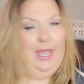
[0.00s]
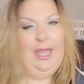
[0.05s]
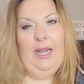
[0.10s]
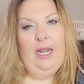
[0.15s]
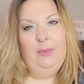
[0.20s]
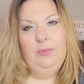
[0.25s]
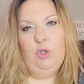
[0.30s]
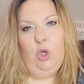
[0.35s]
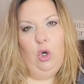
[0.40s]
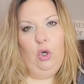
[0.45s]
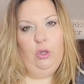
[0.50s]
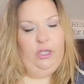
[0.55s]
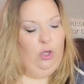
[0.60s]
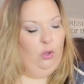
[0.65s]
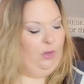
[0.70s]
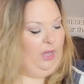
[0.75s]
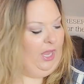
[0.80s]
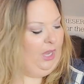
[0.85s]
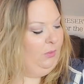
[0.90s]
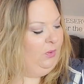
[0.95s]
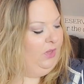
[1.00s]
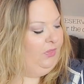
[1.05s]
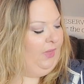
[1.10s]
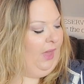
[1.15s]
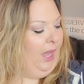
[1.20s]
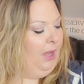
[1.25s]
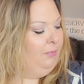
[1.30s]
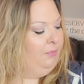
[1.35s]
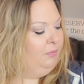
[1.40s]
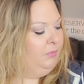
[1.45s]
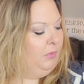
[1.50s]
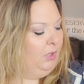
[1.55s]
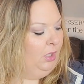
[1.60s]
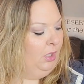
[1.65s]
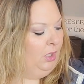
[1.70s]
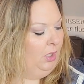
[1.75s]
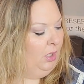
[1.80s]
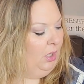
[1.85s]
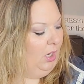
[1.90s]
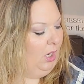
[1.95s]
And I'm totally okay with
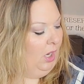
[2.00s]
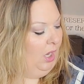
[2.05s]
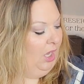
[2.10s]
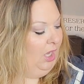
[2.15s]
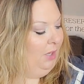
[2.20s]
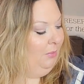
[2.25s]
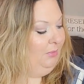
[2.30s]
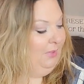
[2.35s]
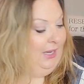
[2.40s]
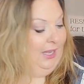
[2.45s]
that.